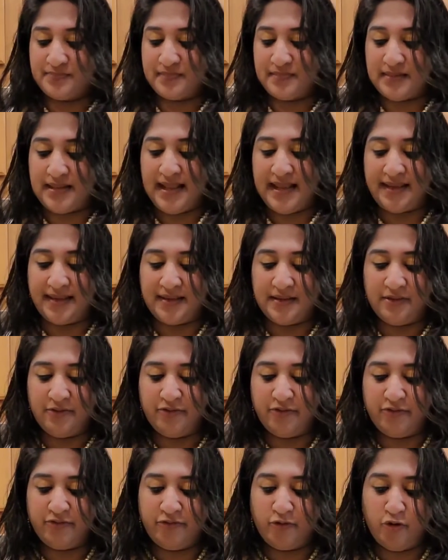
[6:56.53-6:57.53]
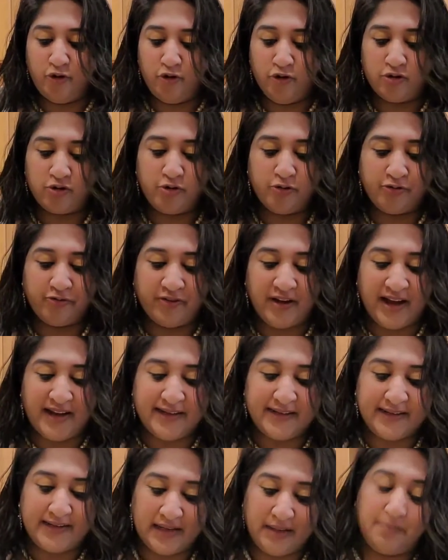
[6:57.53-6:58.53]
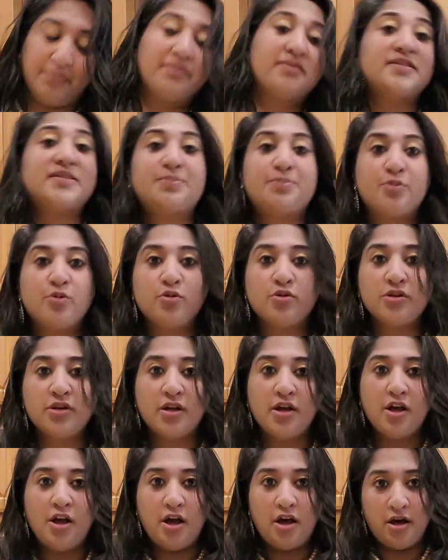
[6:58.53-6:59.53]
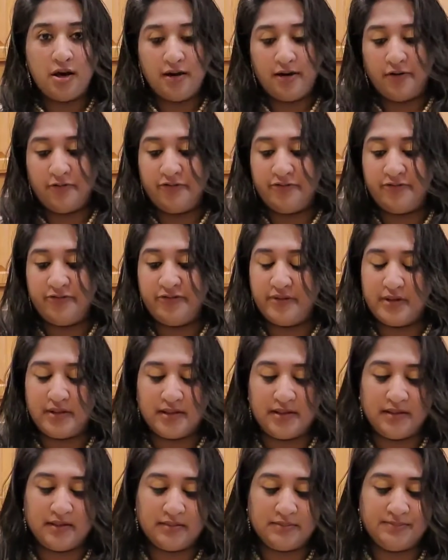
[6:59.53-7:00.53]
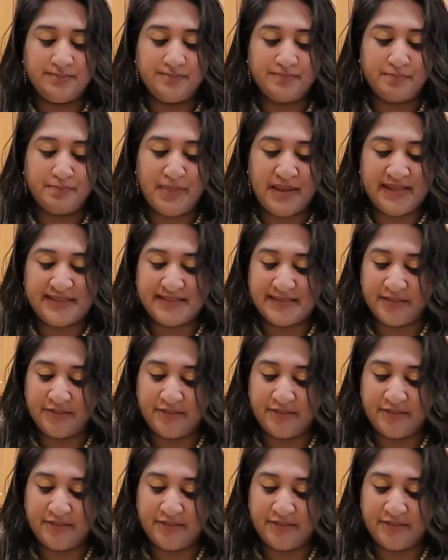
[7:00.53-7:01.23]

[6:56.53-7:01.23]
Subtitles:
like 4 to 5 tablespoons of besan